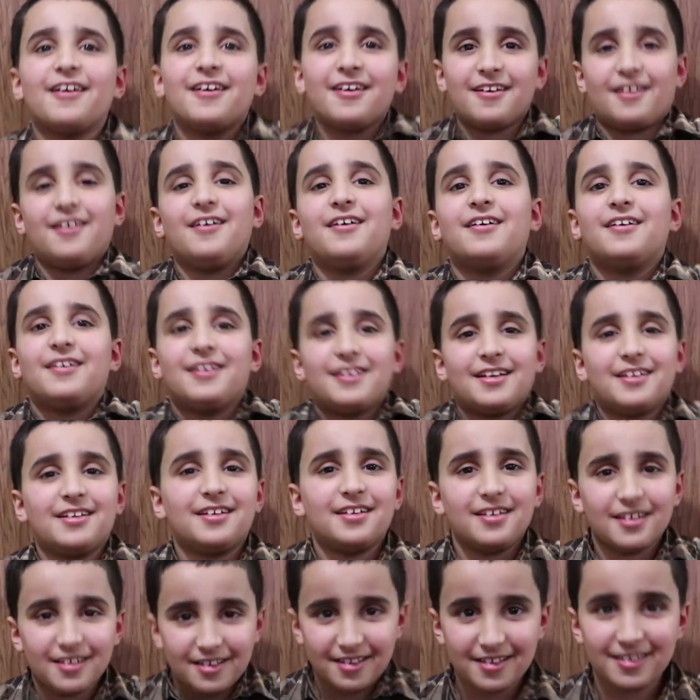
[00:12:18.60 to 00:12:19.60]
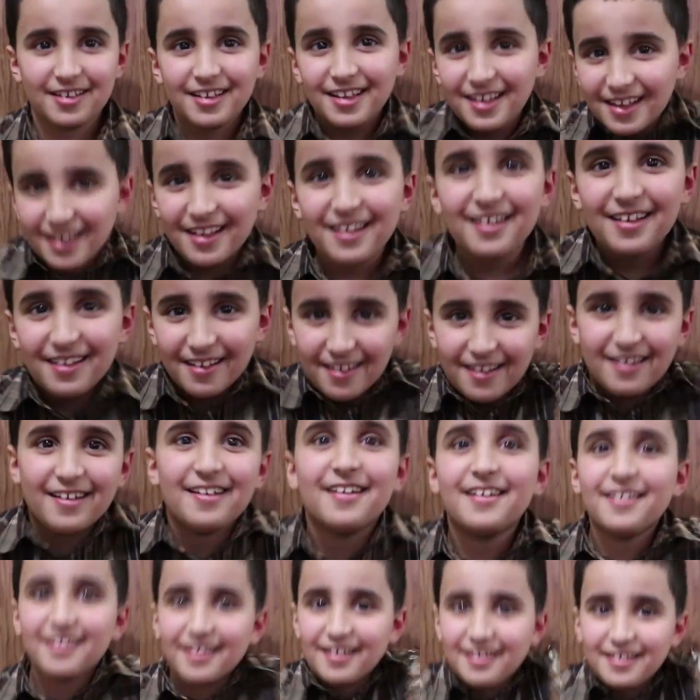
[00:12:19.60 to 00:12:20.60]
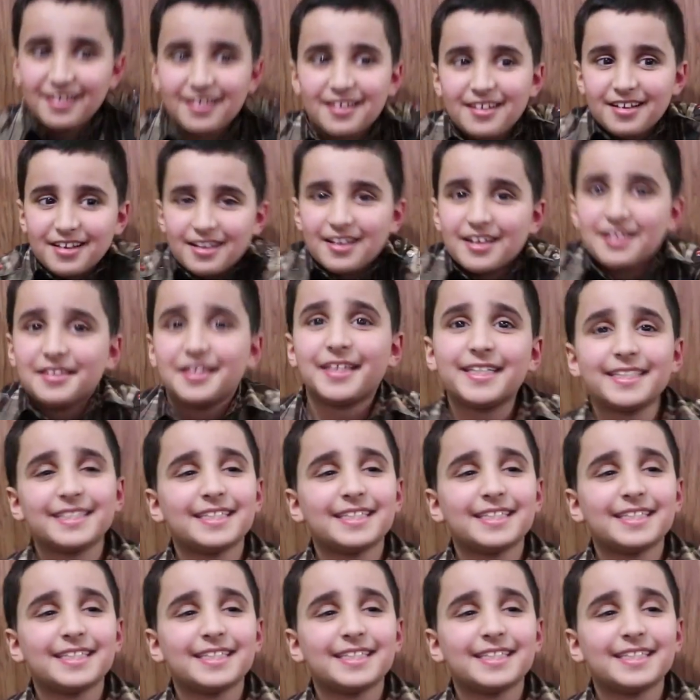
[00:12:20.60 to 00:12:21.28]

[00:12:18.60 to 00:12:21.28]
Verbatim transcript: Hey, my G Javel is giving me a